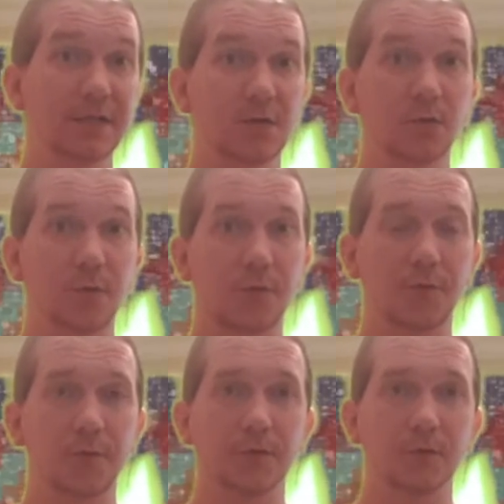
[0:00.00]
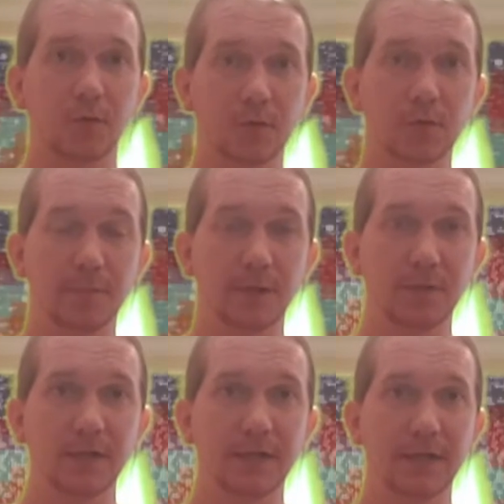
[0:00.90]
school through your local
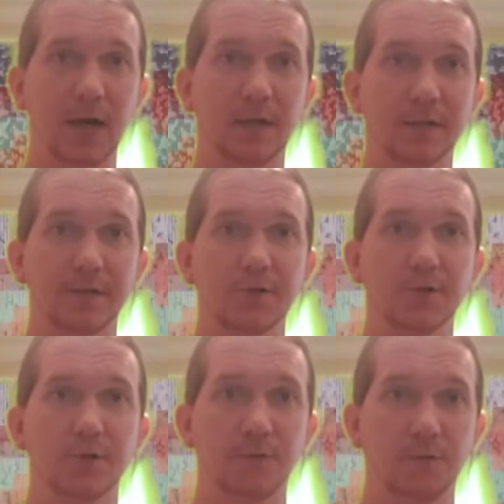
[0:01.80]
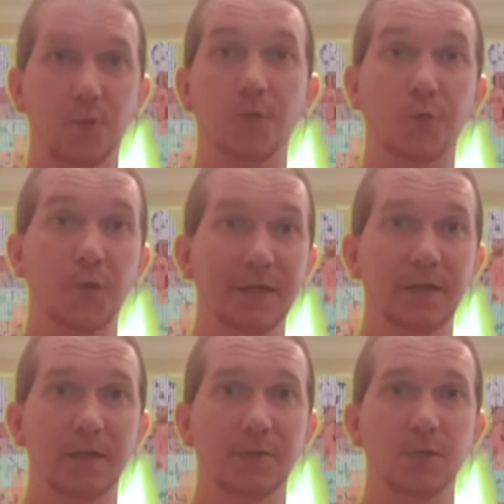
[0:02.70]
community college for free
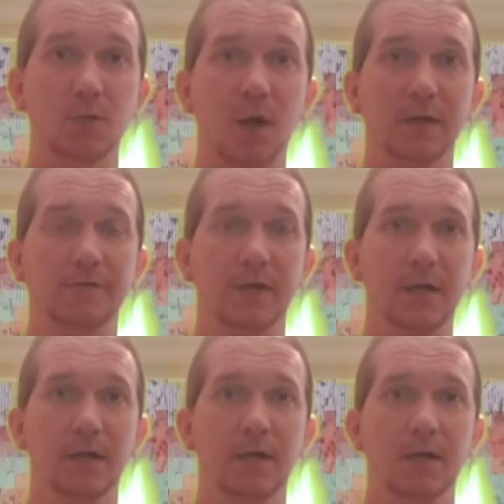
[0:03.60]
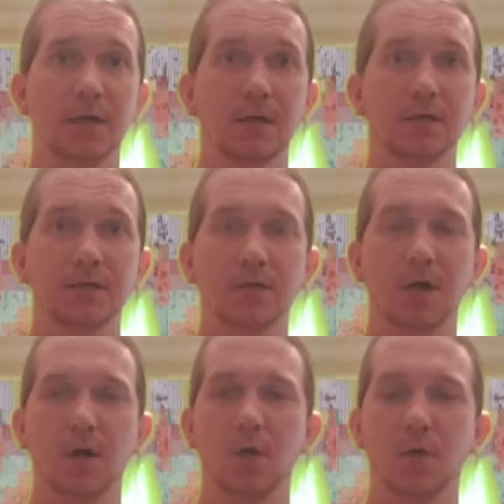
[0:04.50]
if you qualify.
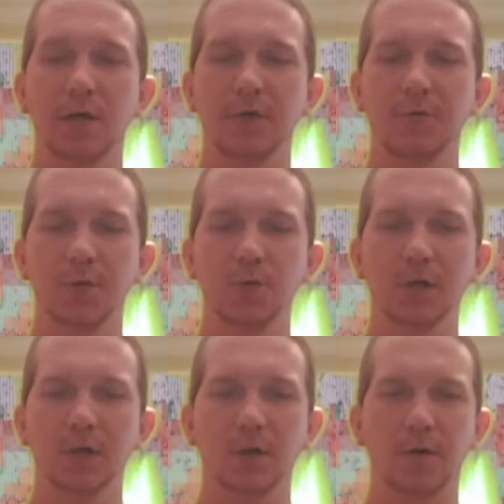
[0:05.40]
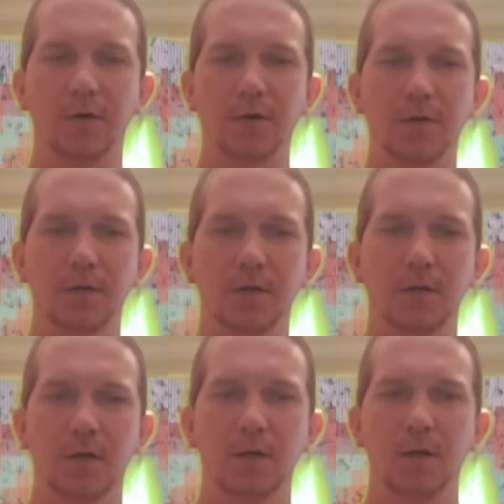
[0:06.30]
So if you want to learn
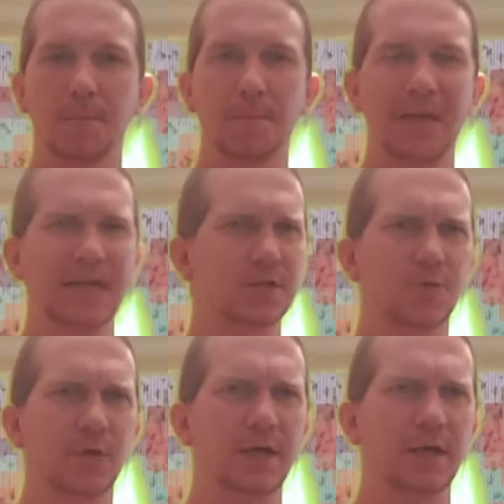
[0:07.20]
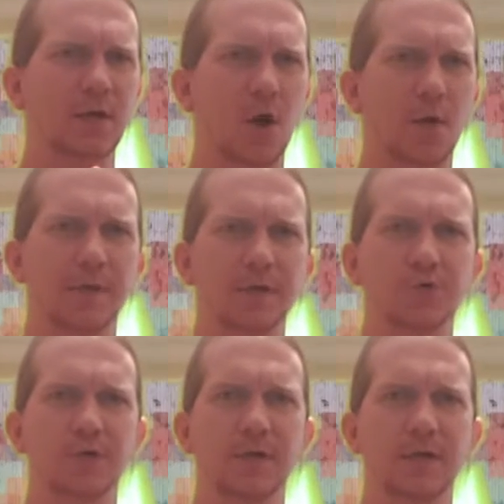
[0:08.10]
masonry,
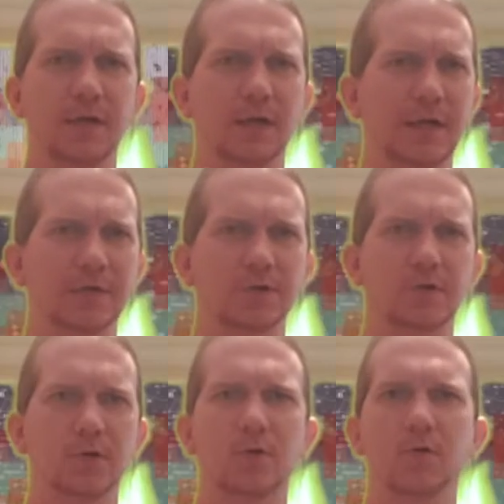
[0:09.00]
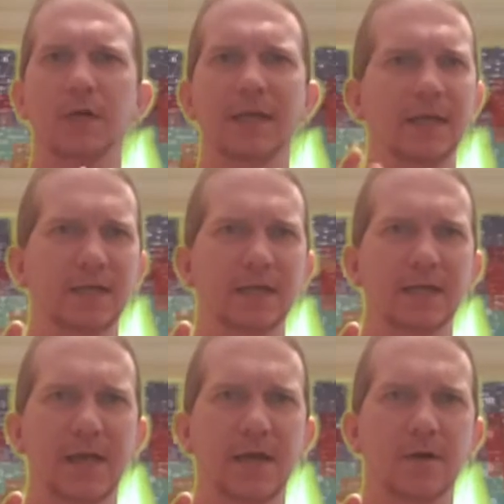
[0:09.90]
carpentry, electrical, heating and
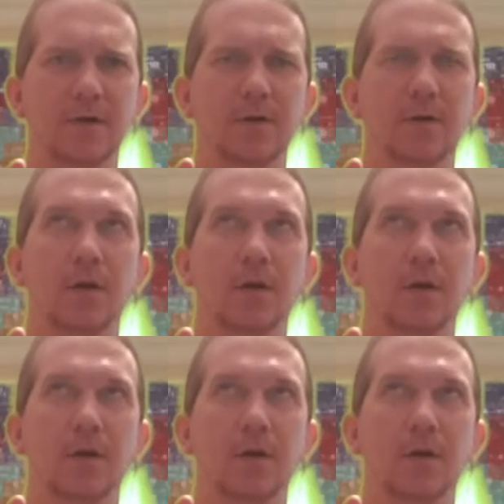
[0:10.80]
air,